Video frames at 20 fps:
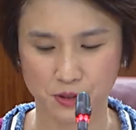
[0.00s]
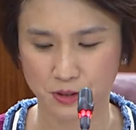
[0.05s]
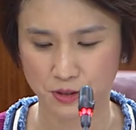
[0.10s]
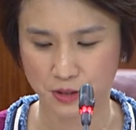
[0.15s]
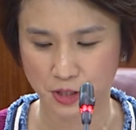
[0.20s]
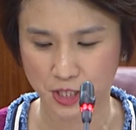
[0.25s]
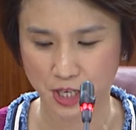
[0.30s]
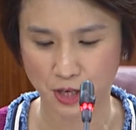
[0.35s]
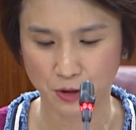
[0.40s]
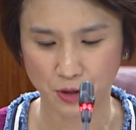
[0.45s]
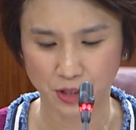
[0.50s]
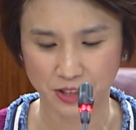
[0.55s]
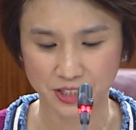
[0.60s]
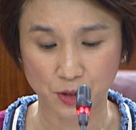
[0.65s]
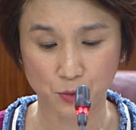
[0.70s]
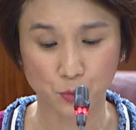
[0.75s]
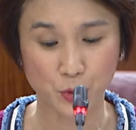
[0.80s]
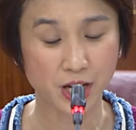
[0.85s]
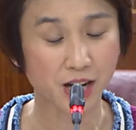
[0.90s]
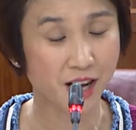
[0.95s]
Tissera
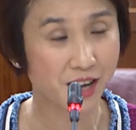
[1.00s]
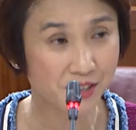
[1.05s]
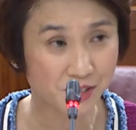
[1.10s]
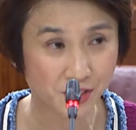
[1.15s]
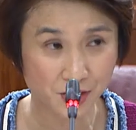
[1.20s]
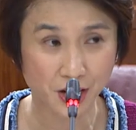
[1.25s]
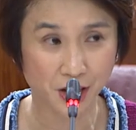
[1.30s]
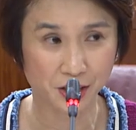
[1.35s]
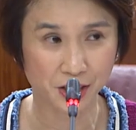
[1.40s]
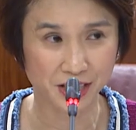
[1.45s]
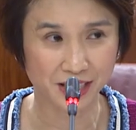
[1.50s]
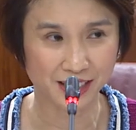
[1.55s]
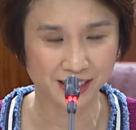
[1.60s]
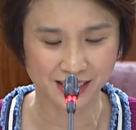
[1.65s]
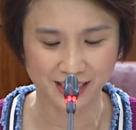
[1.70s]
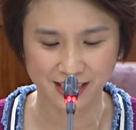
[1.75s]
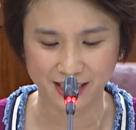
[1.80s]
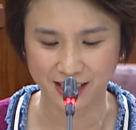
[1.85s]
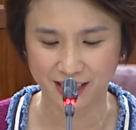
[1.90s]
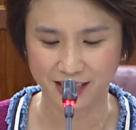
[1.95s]
that we are studying
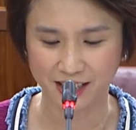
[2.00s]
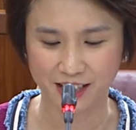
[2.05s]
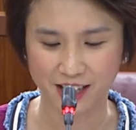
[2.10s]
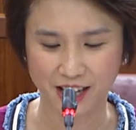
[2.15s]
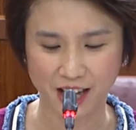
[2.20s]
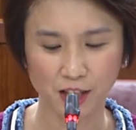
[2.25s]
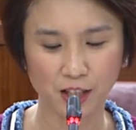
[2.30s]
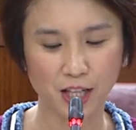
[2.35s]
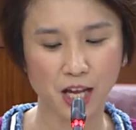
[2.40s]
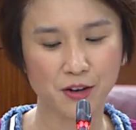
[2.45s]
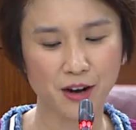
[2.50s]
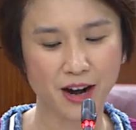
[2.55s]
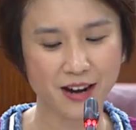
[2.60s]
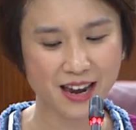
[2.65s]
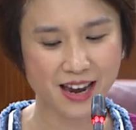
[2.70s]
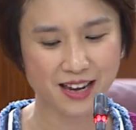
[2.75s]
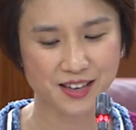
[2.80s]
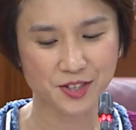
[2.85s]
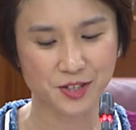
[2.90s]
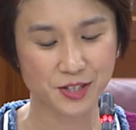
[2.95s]

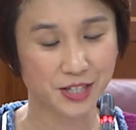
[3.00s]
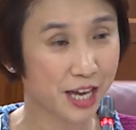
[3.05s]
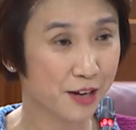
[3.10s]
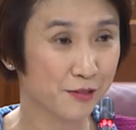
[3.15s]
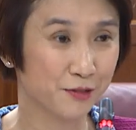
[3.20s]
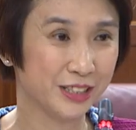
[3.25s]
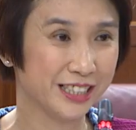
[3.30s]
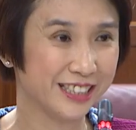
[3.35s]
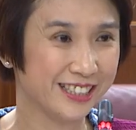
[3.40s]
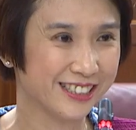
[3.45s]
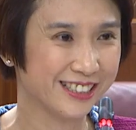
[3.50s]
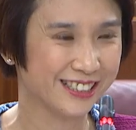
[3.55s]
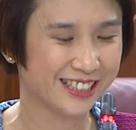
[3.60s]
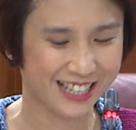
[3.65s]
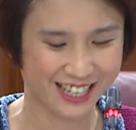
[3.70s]
LRIS carefully.